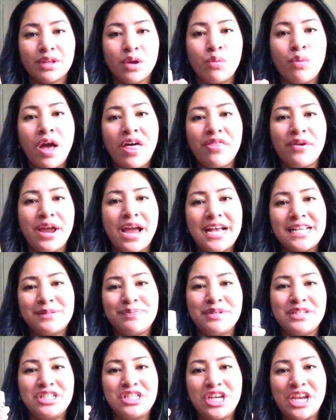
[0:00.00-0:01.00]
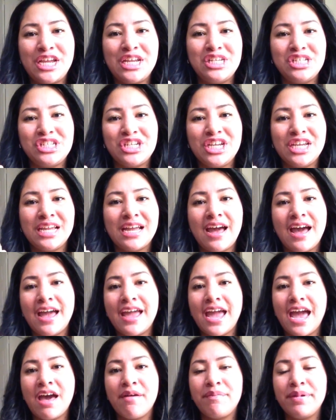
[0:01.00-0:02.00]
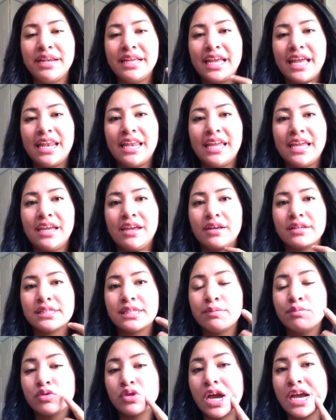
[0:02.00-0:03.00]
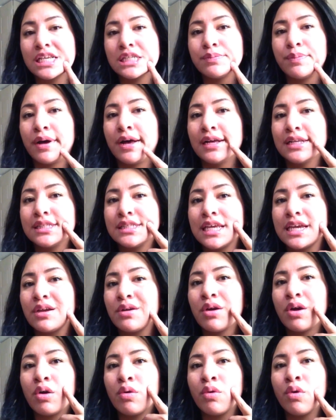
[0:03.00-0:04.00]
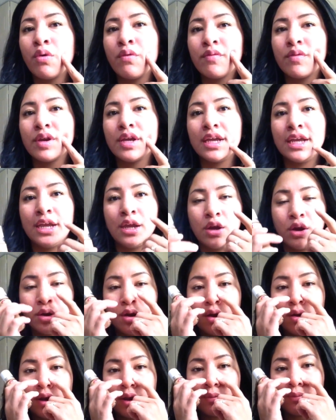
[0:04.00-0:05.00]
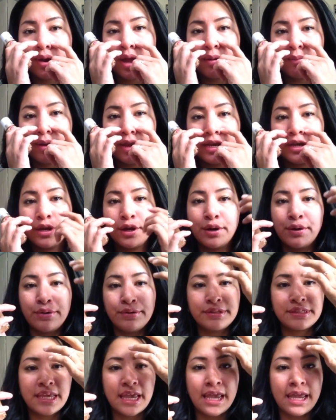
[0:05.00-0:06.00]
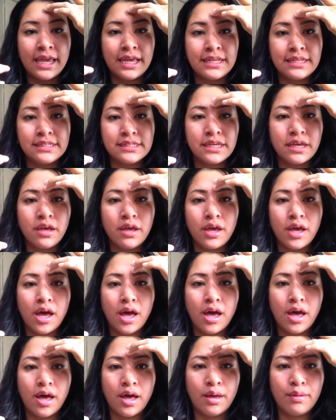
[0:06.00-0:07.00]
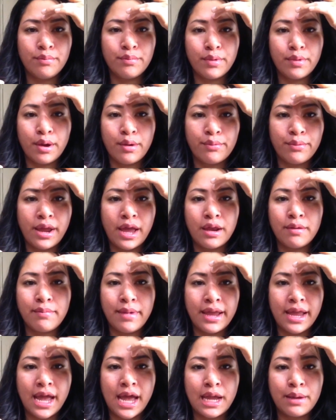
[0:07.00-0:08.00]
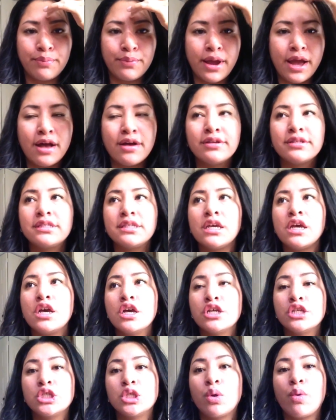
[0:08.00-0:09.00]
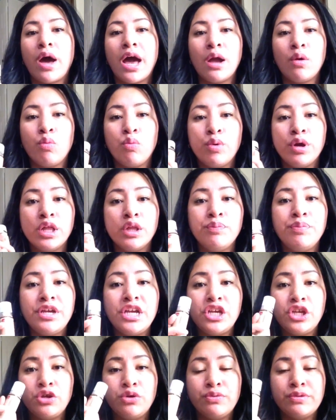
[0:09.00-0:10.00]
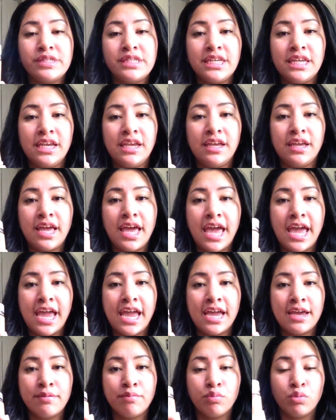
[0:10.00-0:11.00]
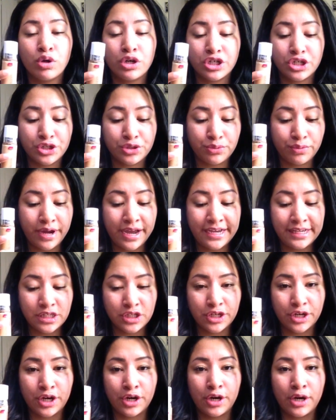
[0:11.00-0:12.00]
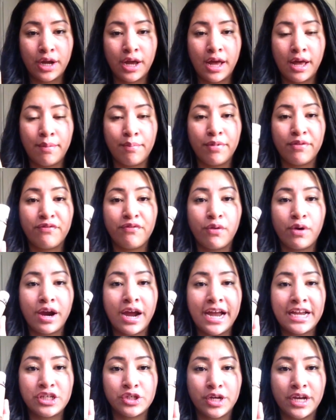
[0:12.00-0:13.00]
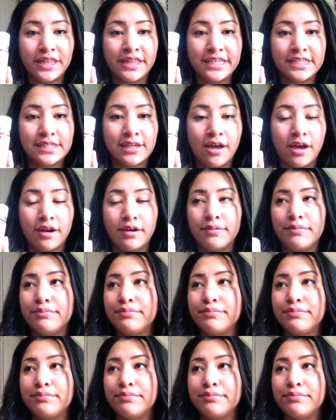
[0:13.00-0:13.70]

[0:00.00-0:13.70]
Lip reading: weather has been changing, I have been getting some dry spots like over here and around my nose and around my eyebrows. So I will be using a moisturizer before I try this on.